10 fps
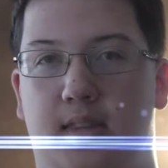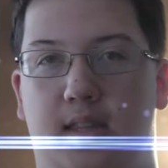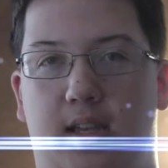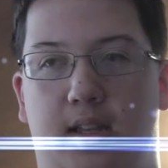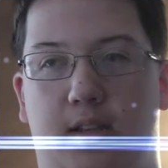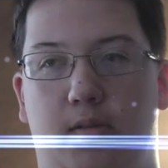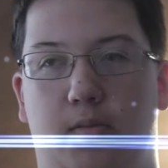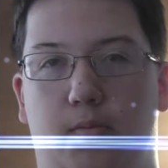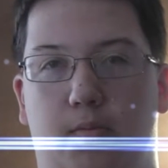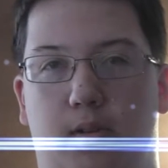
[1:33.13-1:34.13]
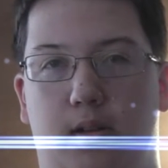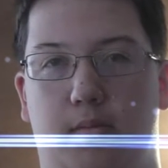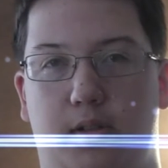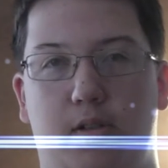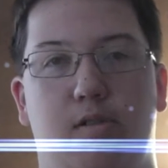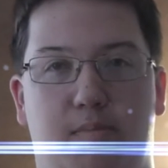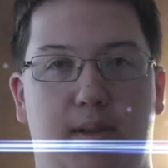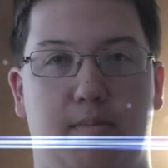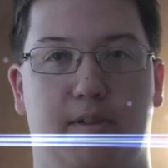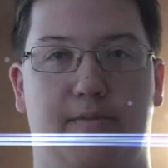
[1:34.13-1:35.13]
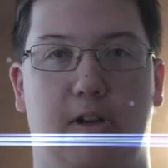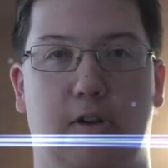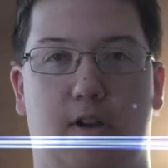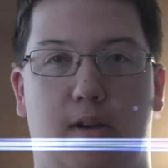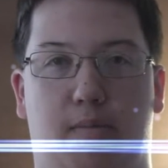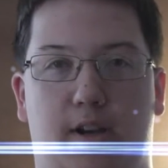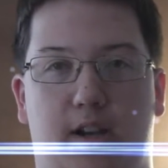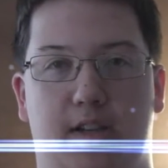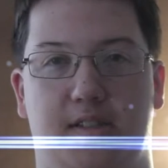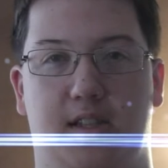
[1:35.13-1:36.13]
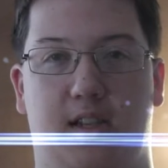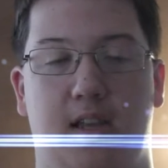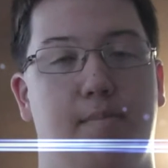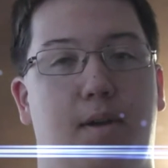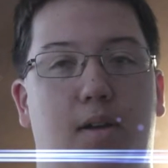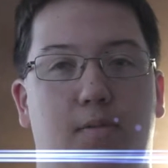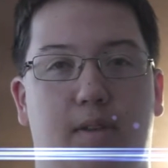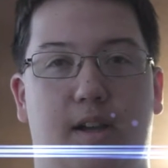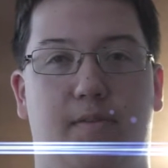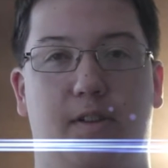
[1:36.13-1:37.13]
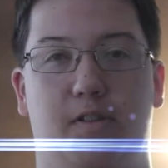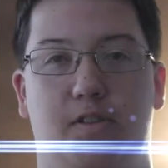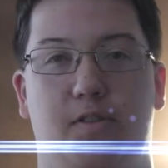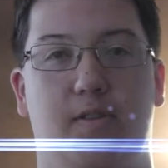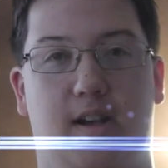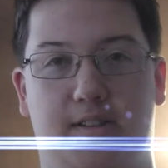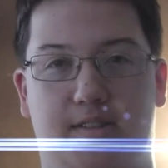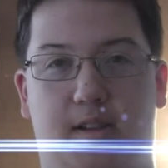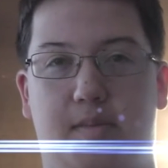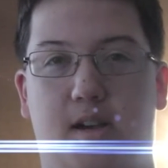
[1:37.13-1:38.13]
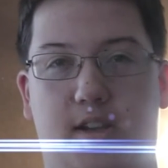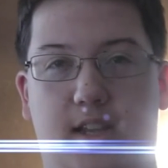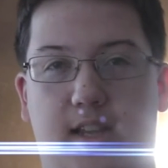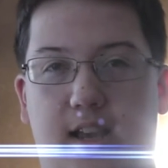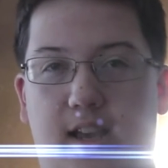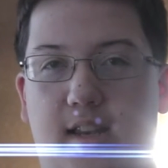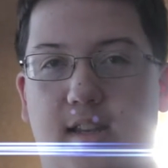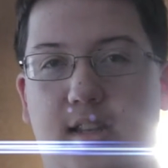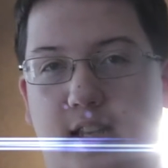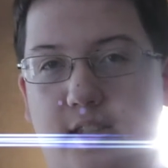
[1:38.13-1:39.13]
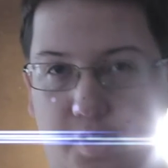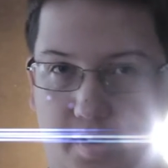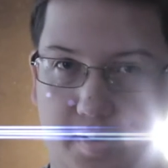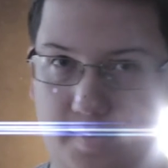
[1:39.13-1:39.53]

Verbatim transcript: then um, you should be able to follow along pretty nicely. But without further ado, I'll stop talking and get to it.